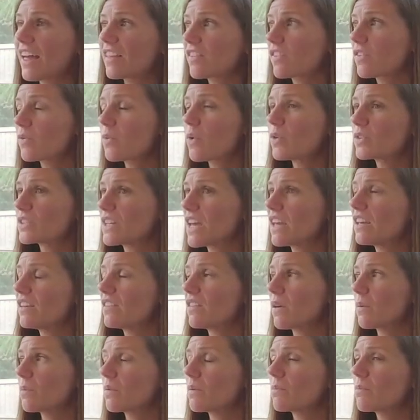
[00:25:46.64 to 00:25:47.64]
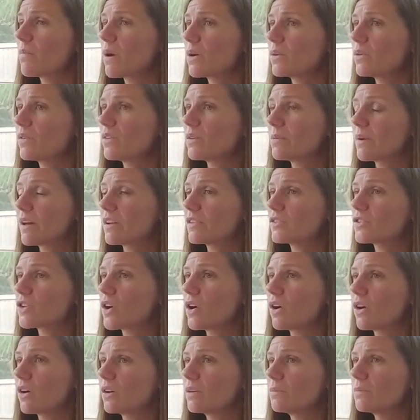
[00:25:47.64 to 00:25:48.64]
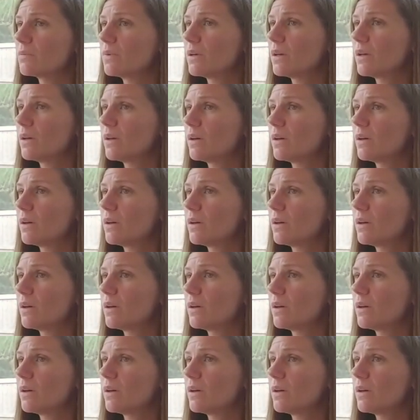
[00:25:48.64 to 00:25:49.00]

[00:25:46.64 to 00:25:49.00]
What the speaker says: that's what takes up the most amount of time.